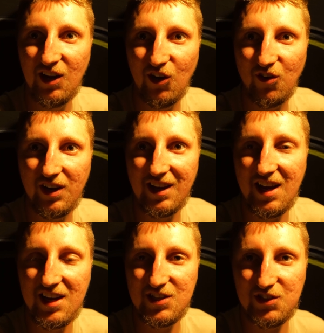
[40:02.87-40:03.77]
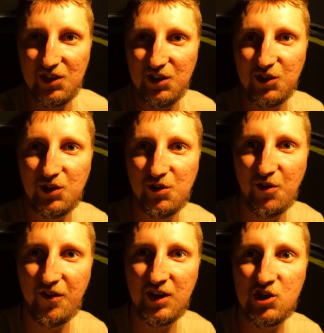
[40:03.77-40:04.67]
Alrighty guys, so we're
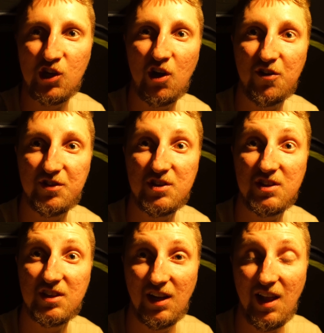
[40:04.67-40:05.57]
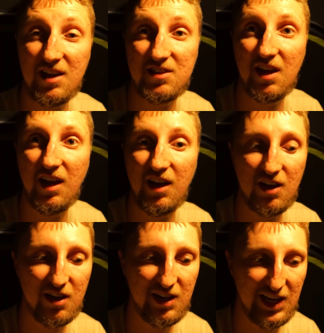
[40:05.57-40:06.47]
finishing off this last day
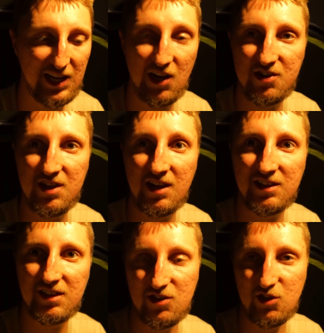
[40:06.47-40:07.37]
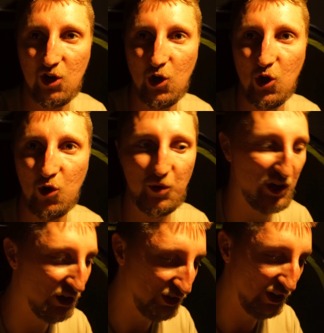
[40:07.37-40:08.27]
here in our tent. So we
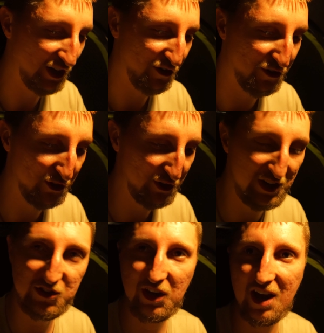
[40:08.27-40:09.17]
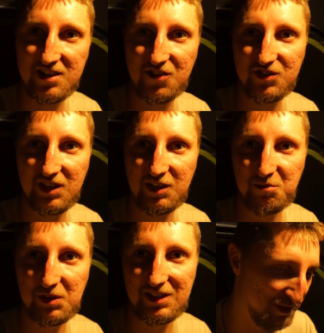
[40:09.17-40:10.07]
cooked all our food as you guys have seen,
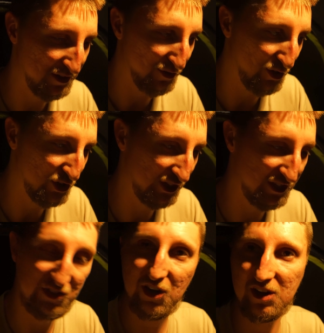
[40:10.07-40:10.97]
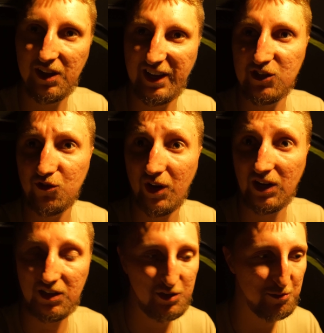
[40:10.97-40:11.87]
but unfortunately it started like to rain
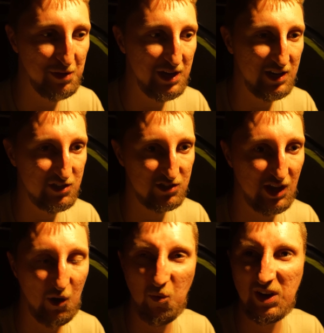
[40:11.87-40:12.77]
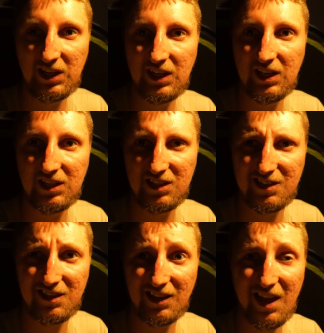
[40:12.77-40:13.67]
a little bit and just got windy and
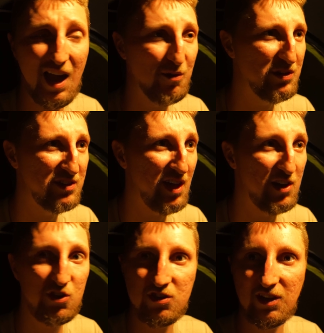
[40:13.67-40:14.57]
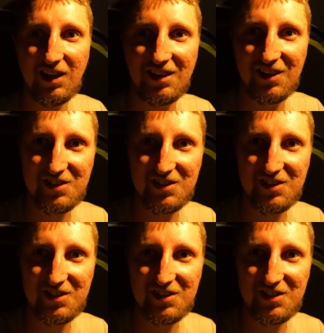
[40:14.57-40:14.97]
things like that. We decided just to eat in our